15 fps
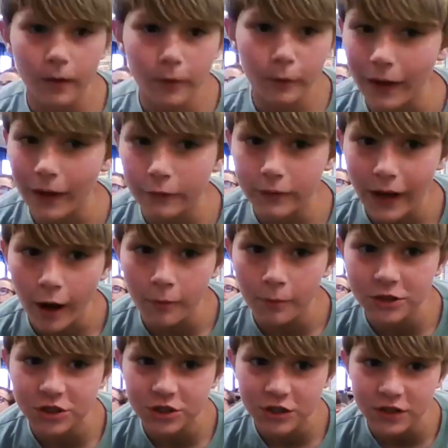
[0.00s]
around how
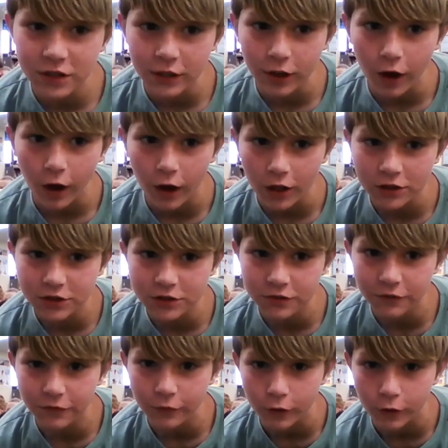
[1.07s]
much does it
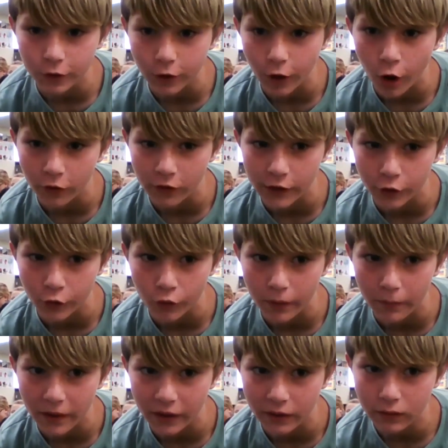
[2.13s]
cost for all the
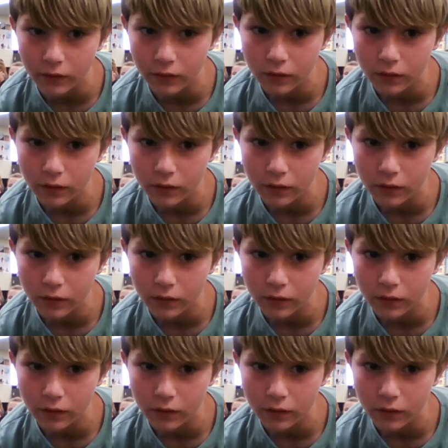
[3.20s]
equipment?